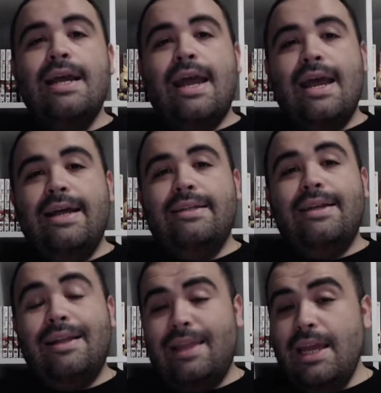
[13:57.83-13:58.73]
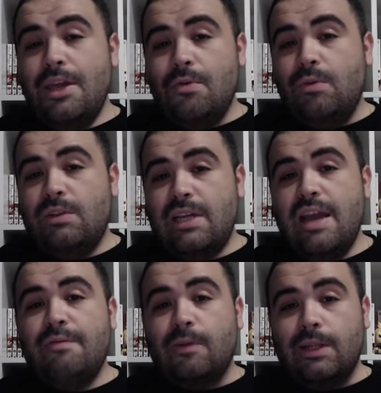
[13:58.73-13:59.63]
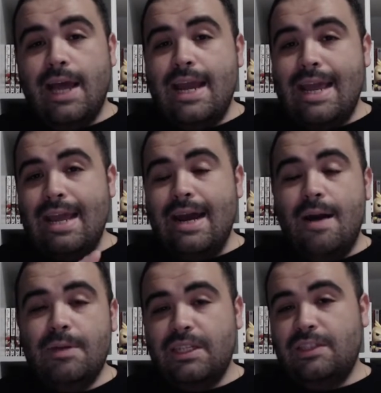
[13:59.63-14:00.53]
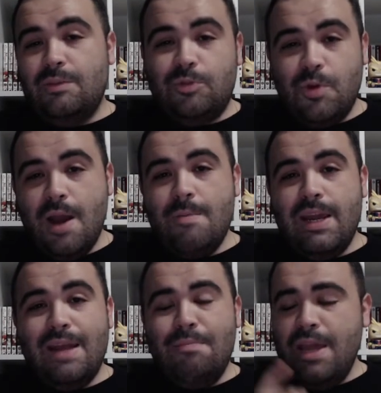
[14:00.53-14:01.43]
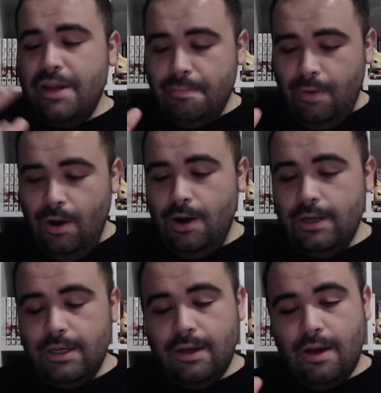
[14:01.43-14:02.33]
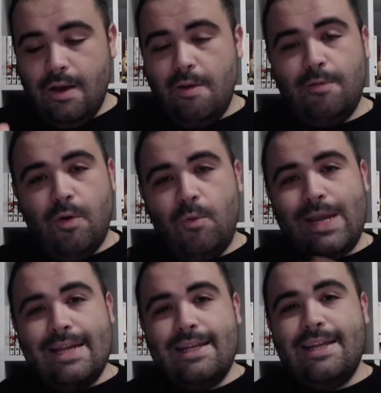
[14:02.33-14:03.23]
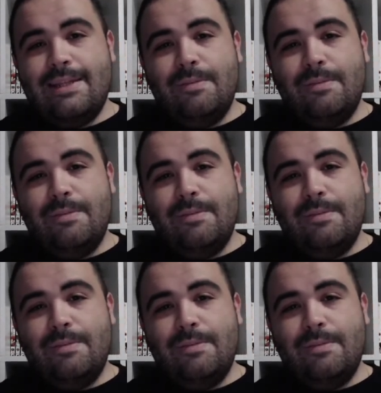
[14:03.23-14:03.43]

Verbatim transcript: And thank you once again for liking, commenting, subscribing, and being a part of A Week in Geekdom